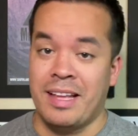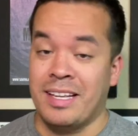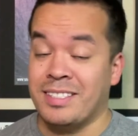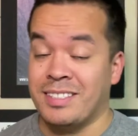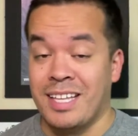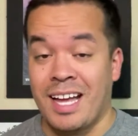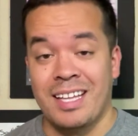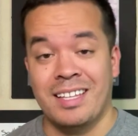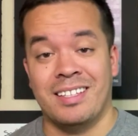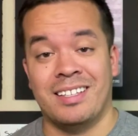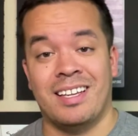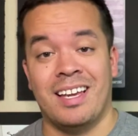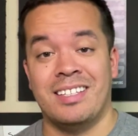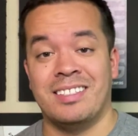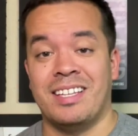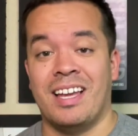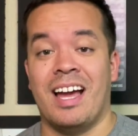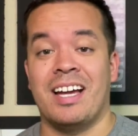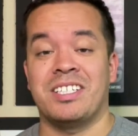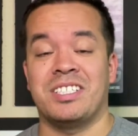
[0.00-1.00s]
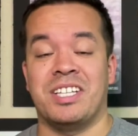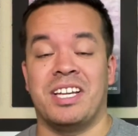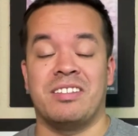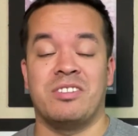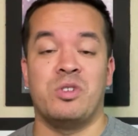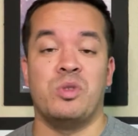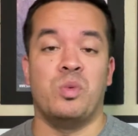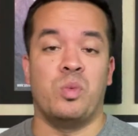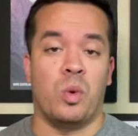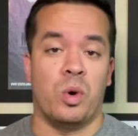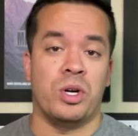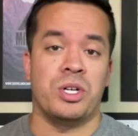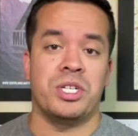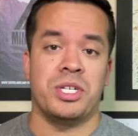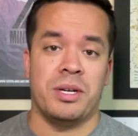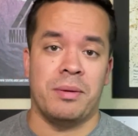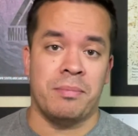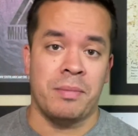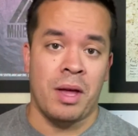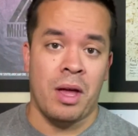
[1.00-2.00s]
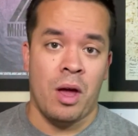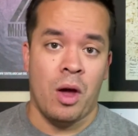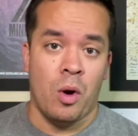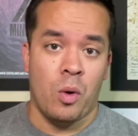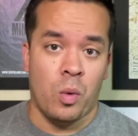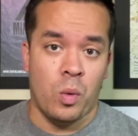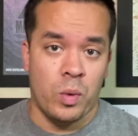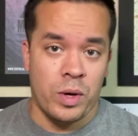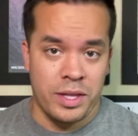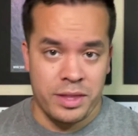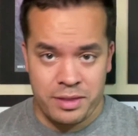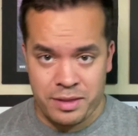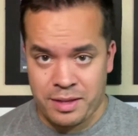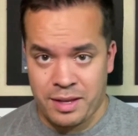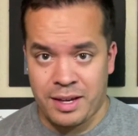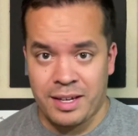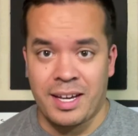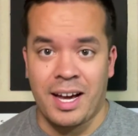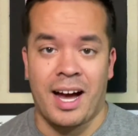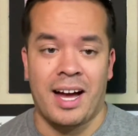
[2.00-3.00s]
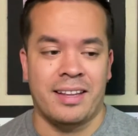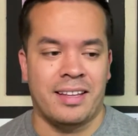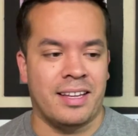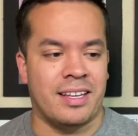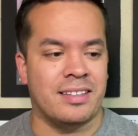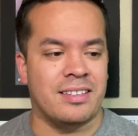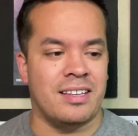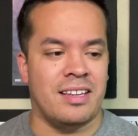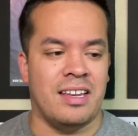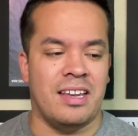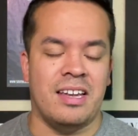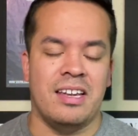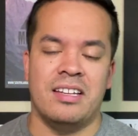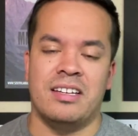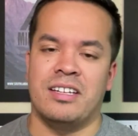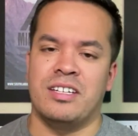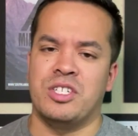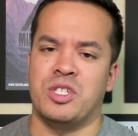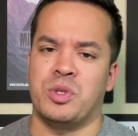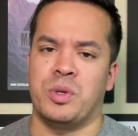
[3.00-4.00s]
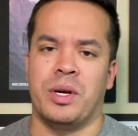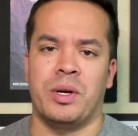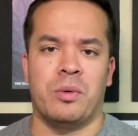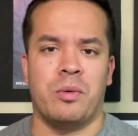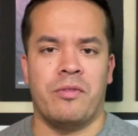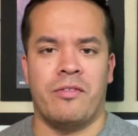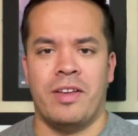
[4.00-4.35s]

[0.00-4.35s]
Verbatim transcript: That's not the case. They actually get to worship with God. They get to eat and drink